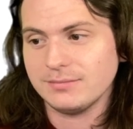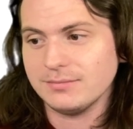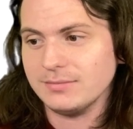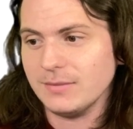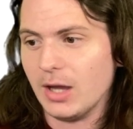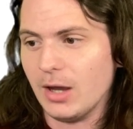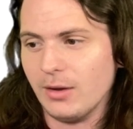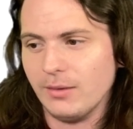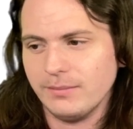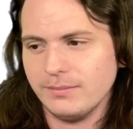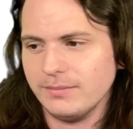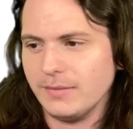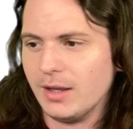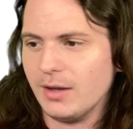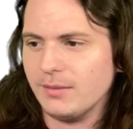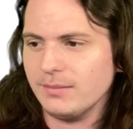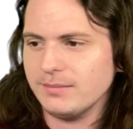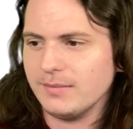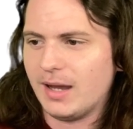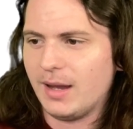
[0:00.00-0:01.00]
No,
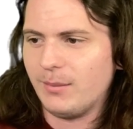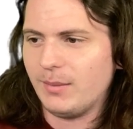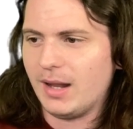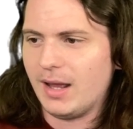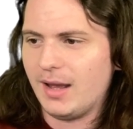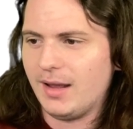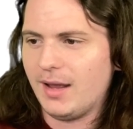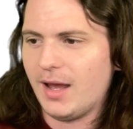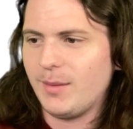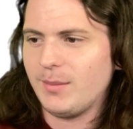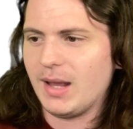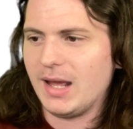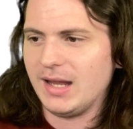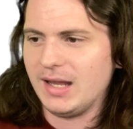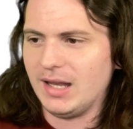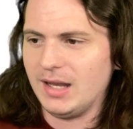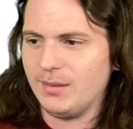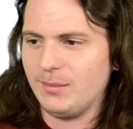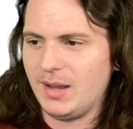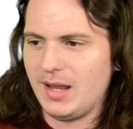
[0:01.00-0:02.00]
no, I'm not. I'm not
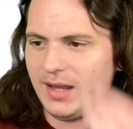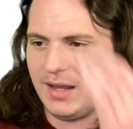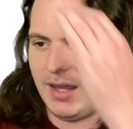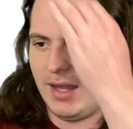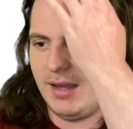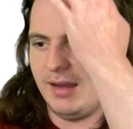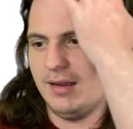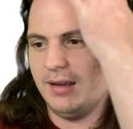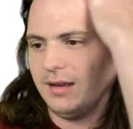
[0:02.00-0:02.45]
eating a monkey.